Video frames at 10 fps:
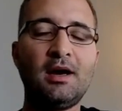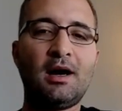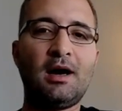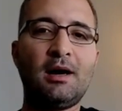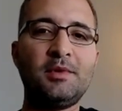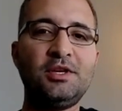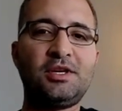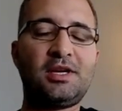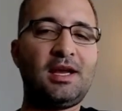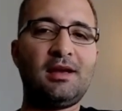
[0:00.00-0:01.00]
And
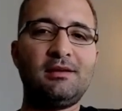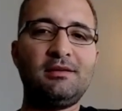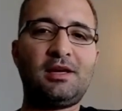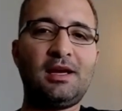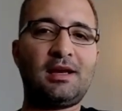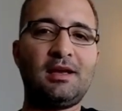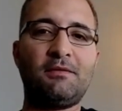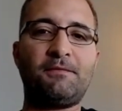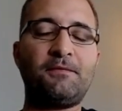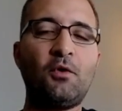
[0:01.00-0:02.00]
you can't get a
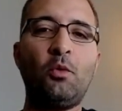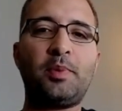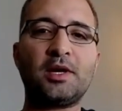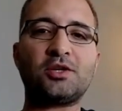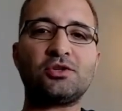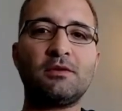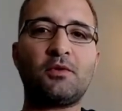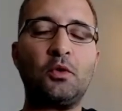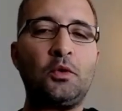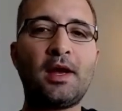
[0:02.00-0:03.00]
full picture of
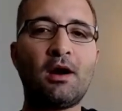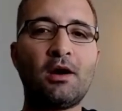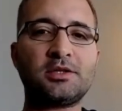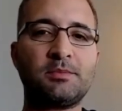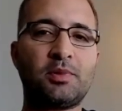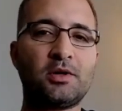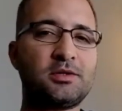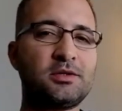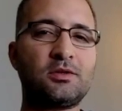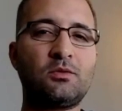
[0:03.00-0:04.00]
who they are as a
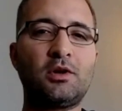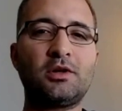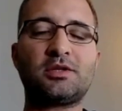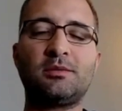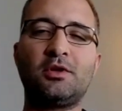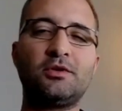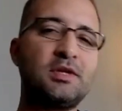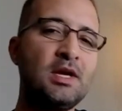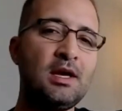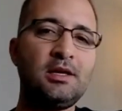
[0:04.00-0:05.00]
person. So what are some of those,
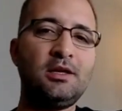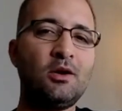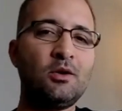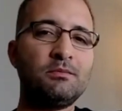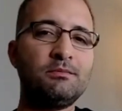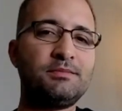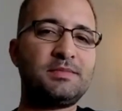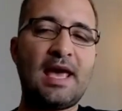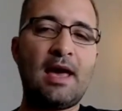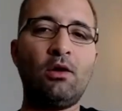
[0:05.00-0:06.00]
you know,
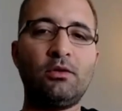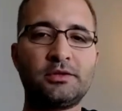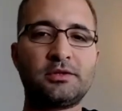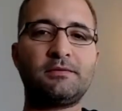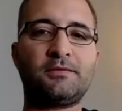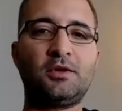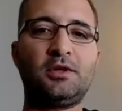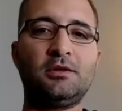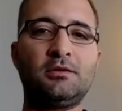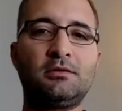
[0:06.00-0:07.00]
tells for
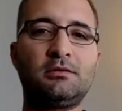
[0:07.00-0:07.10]
you?